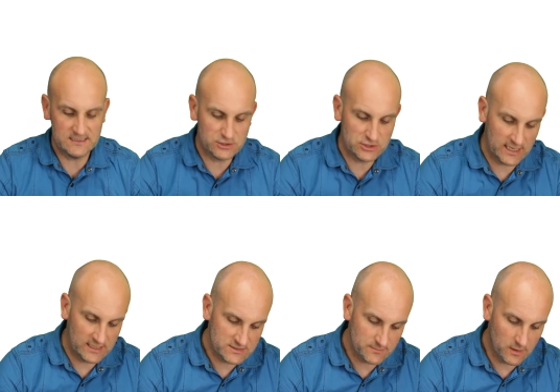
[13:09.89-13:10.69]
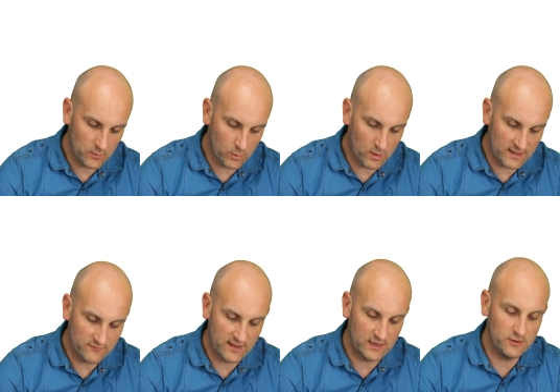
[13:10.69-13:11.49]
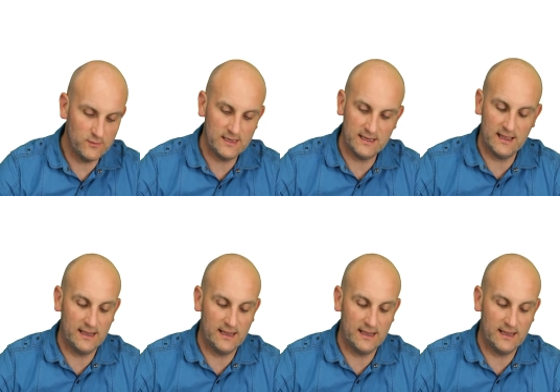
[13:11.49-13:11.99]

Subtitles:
to change my y value here,